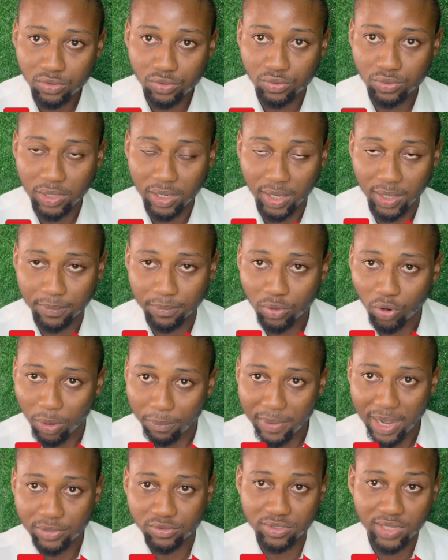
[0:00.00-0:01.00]

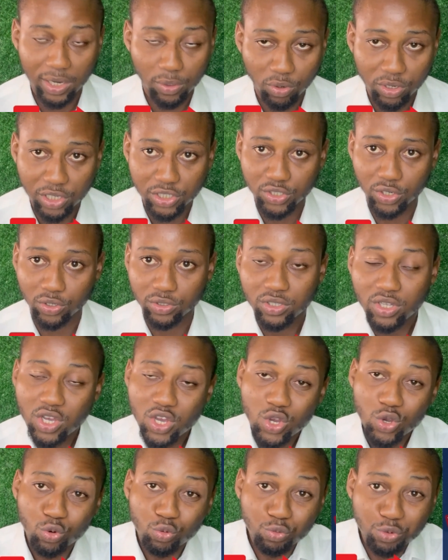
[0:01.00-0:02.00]
to that location,
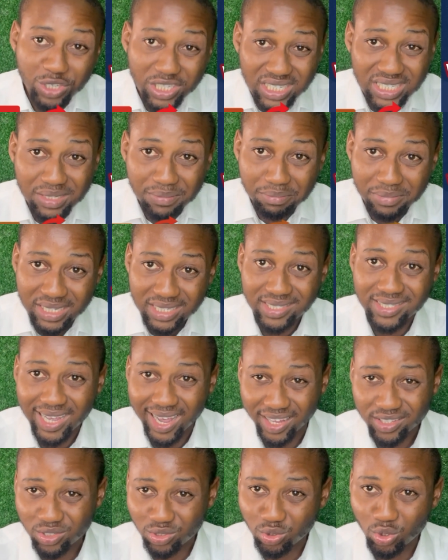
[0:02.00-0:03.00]
which means
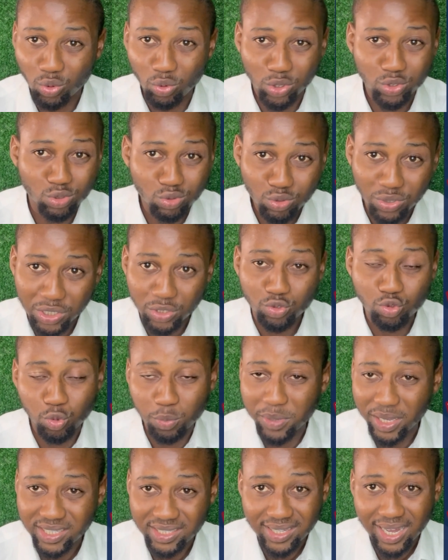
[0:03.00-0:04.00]
that you don't want to do a 2
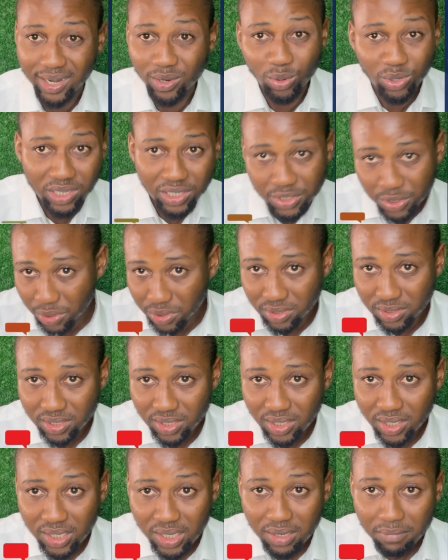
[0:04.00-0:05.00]
bed in that location,
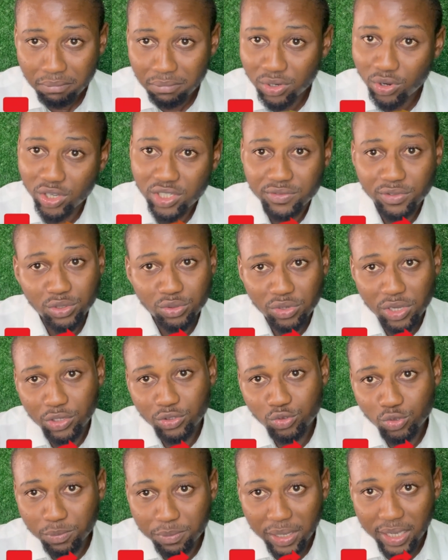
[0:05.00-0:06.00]
because if you do a
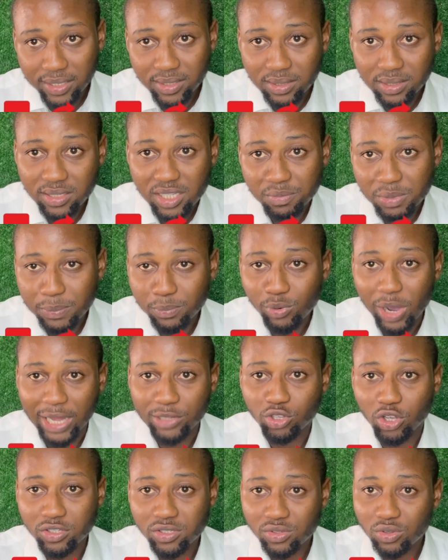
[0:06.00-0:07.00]
2 bed, these people are
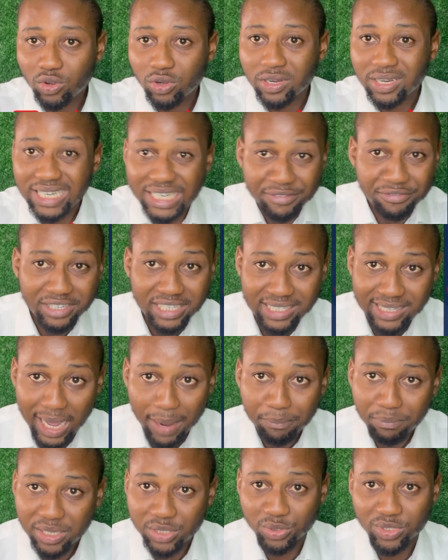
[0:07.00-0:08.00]
not living in
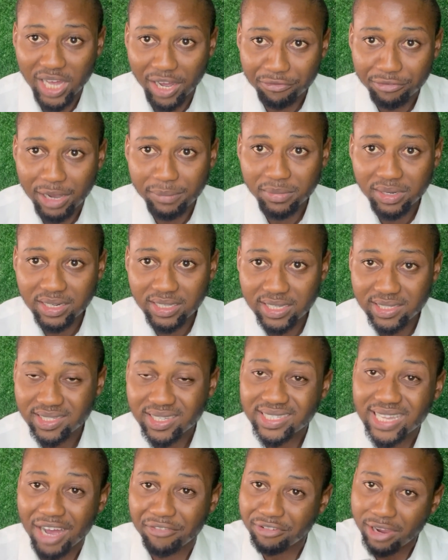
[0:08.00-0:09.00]
that place with their
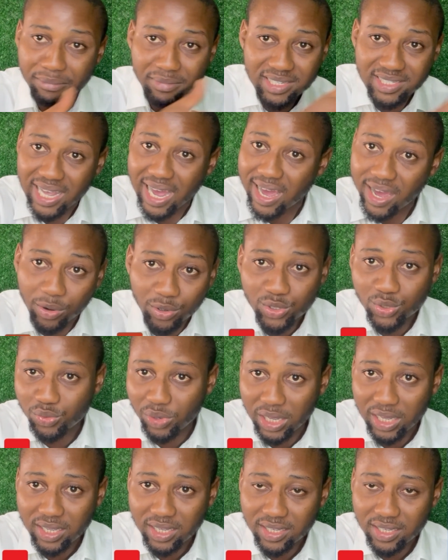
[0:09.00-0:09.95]
families are elsewhere.